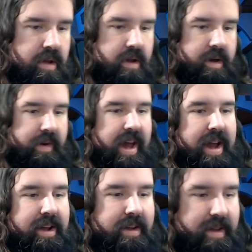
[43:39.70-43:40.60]

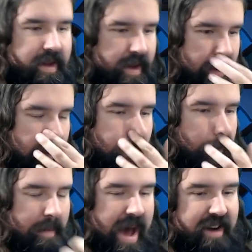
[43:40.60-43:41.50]
Okay.
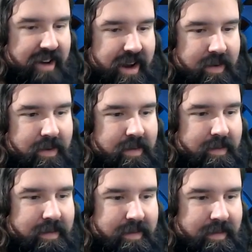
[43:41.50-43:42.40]
We're patching,
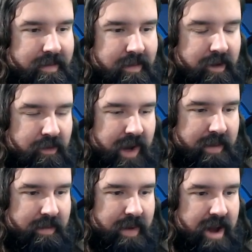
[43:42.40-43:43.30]
which
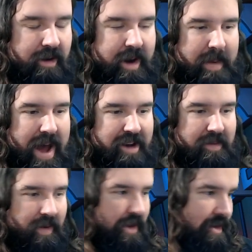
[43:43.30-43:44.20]
we had already
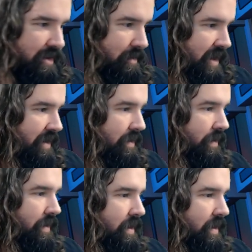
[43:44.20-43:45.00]
patched before the session, but that's cool.